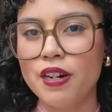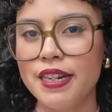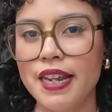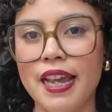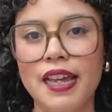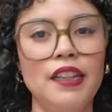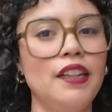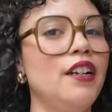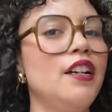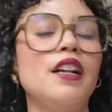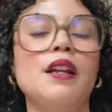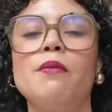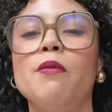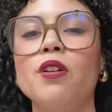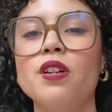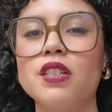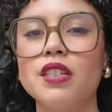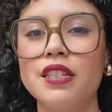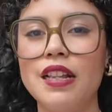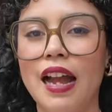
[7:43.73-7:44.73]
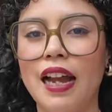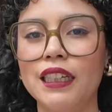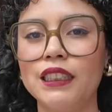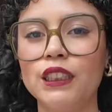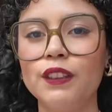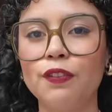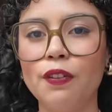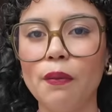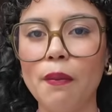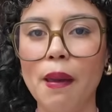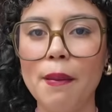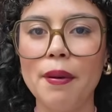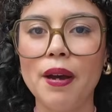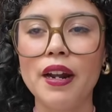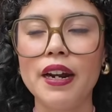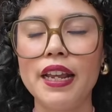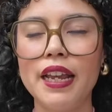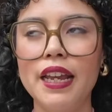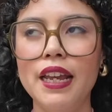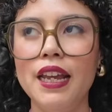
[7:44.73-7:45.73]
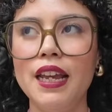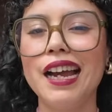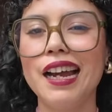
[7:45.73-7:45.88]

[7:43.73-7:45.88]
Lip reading: tailored and more snatched for my body,